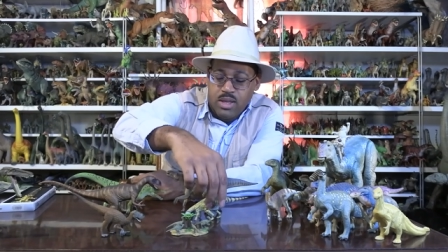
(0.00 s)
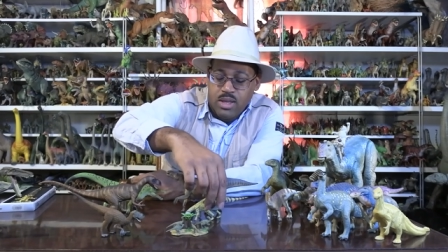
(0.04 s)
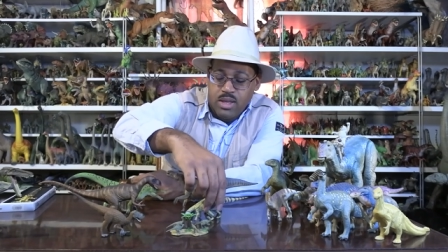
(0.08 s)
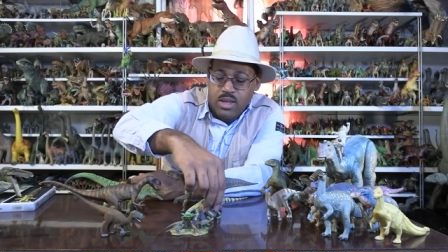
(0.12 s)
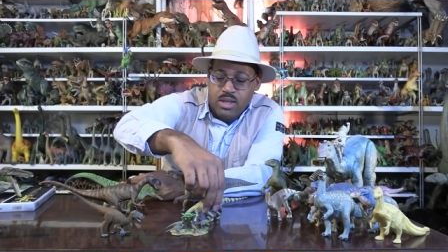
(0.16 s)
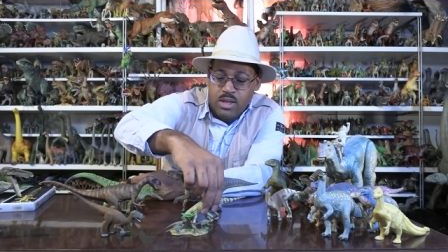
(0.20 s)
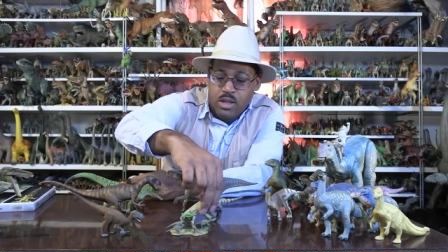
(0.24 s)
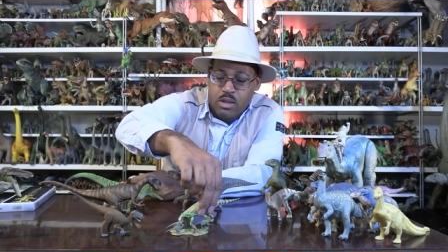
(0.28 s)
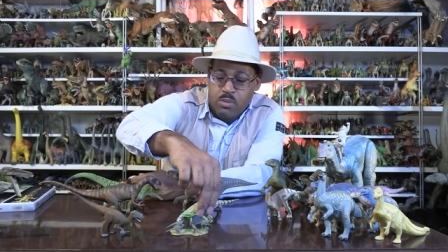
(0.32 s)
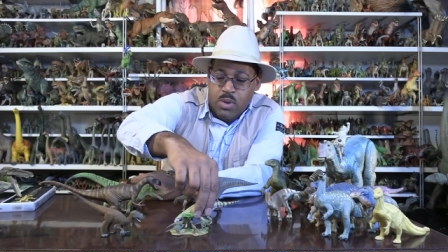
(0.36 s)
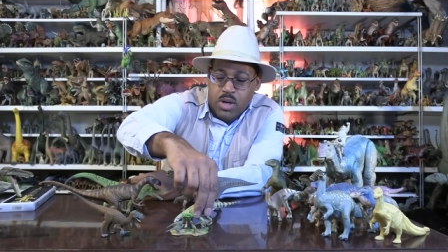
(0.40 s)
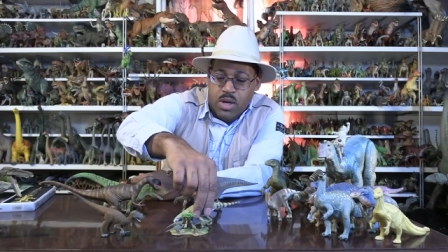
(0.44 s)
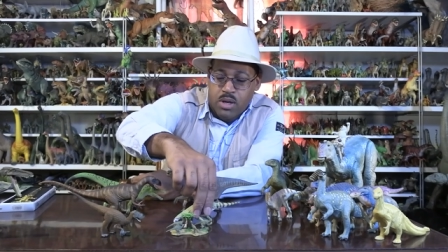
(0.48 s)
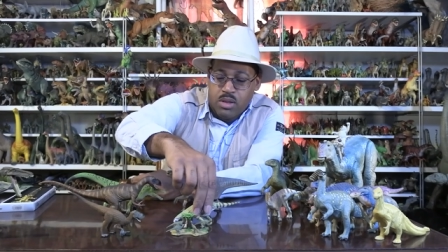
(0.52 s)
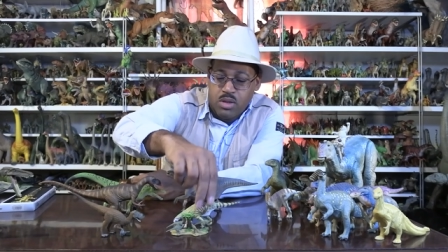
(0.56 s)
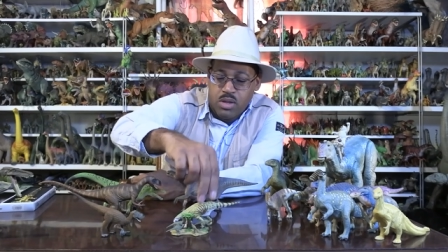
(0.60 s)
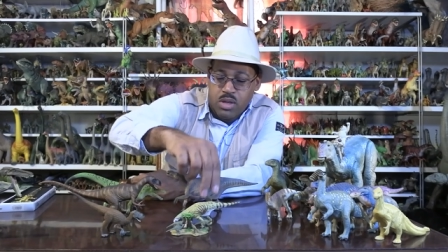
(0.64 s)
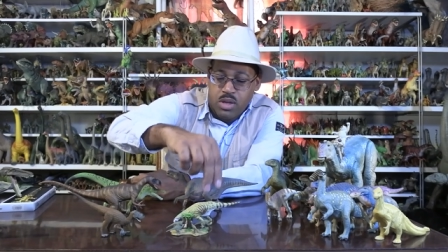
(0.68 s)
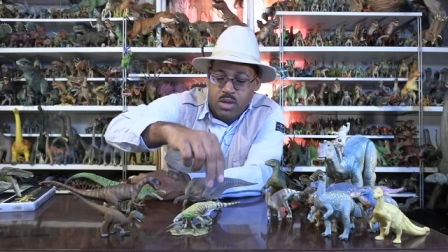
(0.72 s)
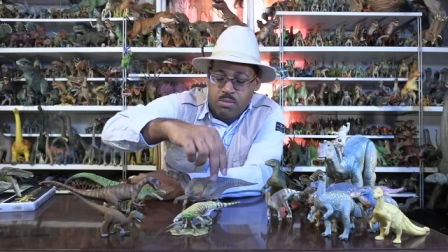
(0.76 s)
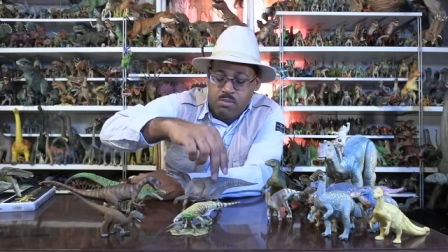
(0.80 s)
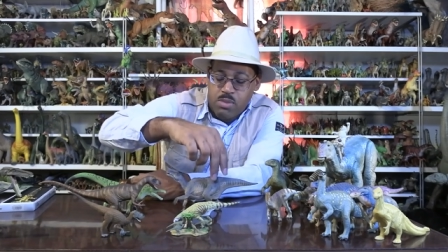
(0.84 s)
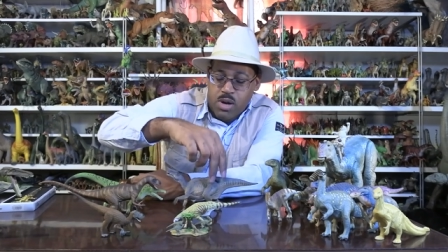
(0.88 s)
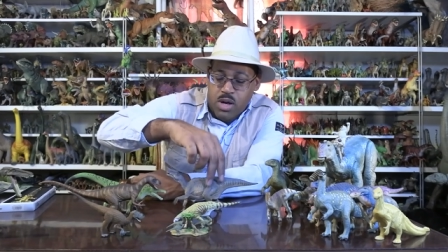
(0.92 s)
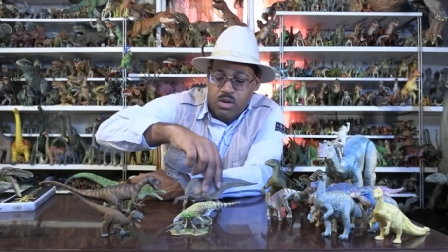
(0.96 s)
in this part of the
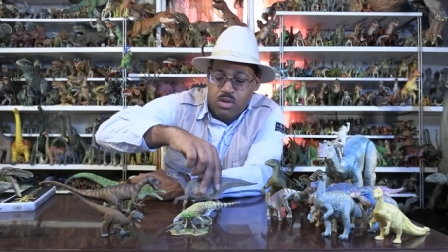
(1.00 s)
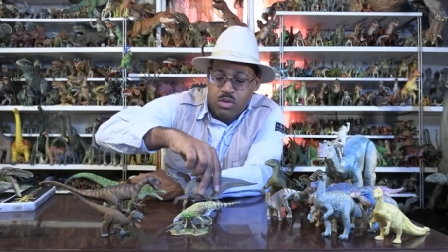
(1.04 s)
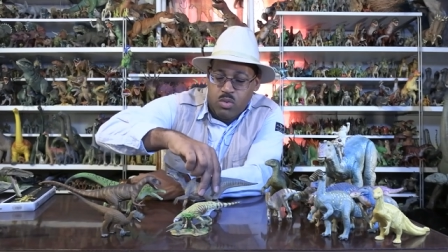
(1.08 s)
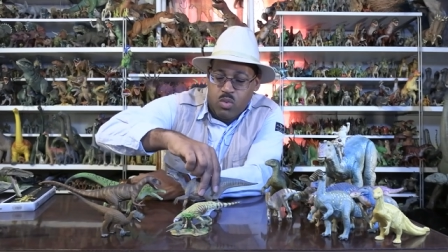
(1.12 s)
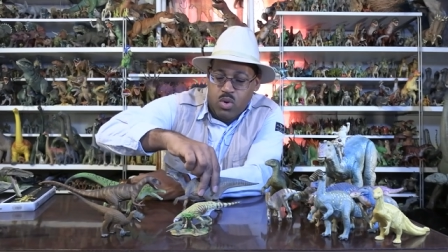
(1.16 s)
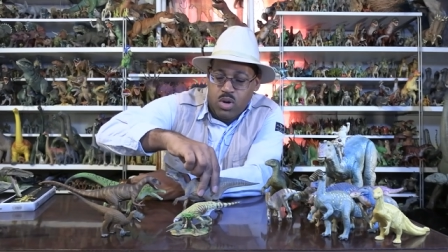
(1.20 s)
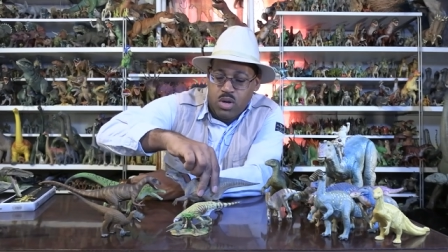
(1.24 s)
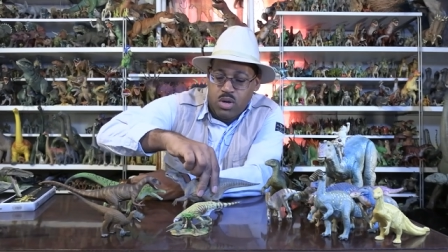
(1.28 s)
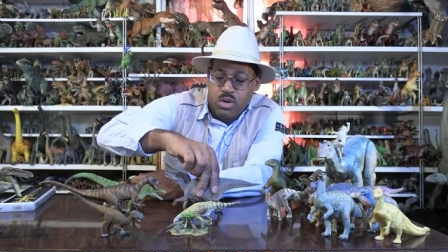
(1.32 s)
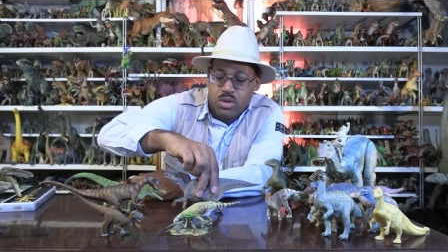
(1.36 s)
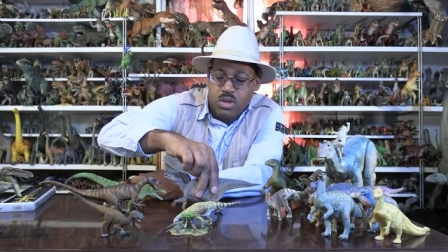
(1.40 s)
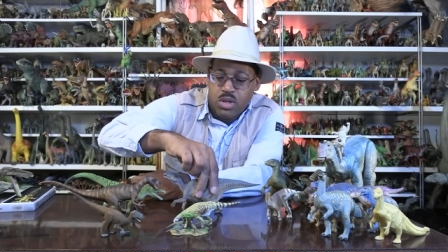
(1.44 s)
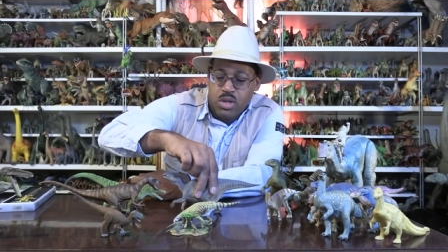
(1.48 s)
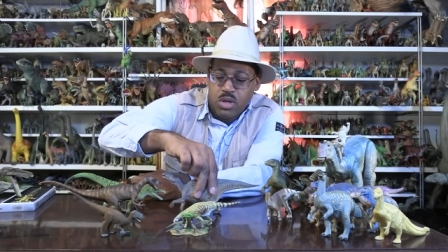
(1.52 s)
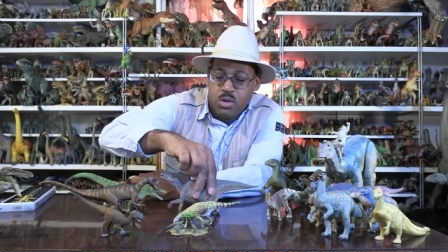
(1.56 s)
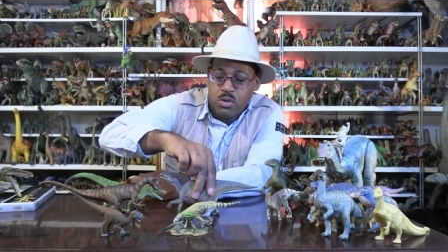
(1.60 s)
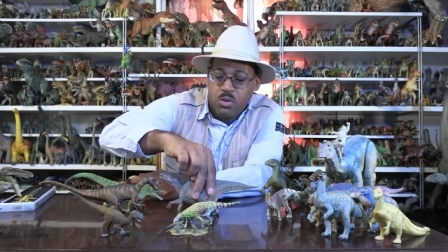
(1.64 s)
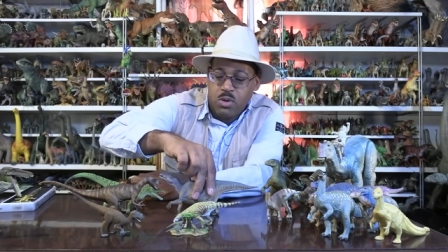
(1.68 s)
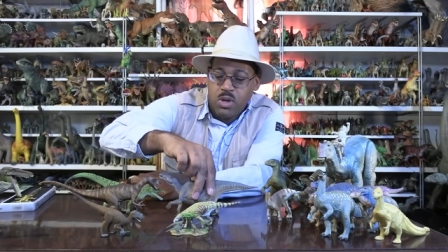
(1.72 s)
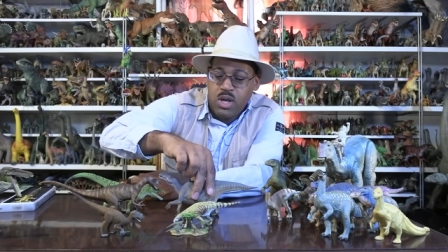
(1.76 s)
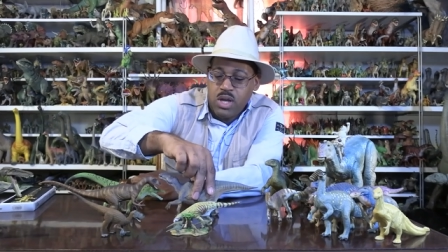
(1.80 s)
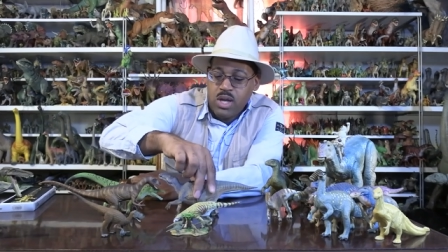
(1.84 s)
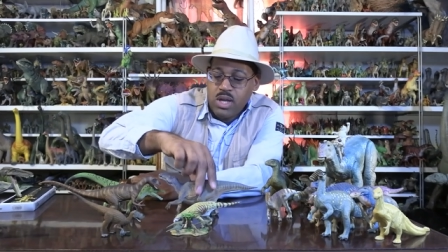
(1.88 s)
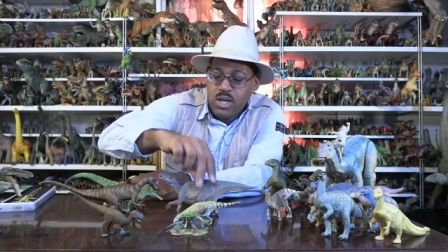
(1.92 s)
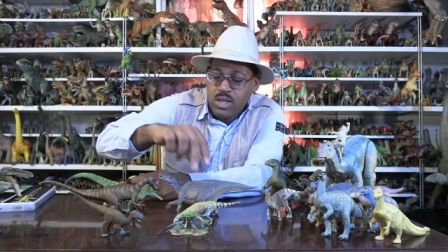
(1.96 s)
uh, part of the world. So